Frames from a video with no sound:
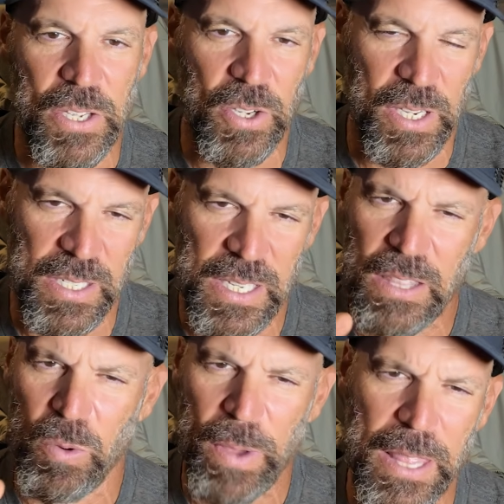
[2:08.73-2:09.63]
and you can see
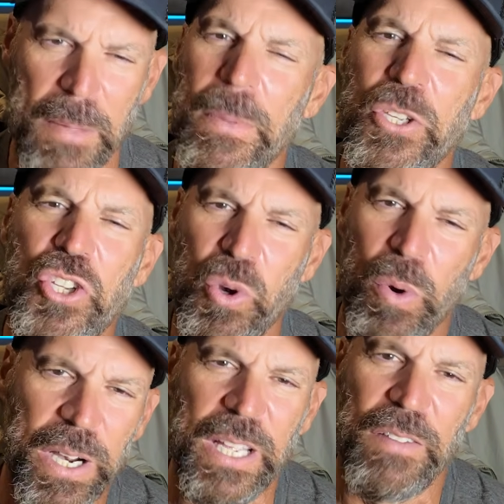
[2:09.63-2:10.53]
the way the
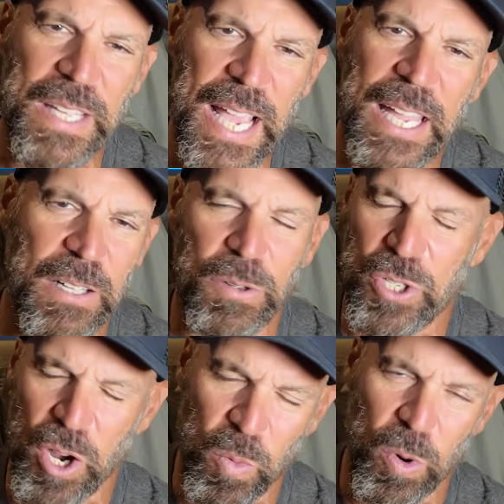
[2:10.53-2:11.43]
majority of the anglers
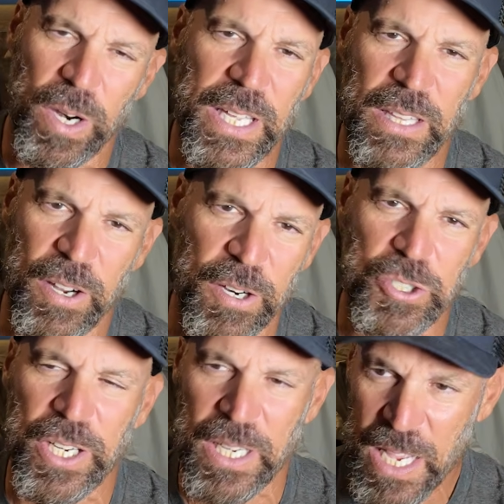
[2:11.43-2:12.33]
are working the
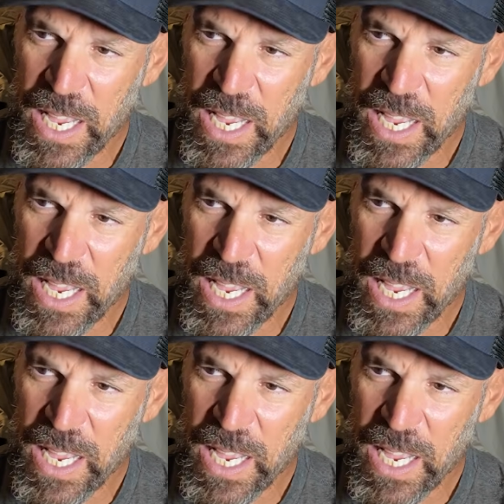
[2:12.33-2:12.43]
urchin.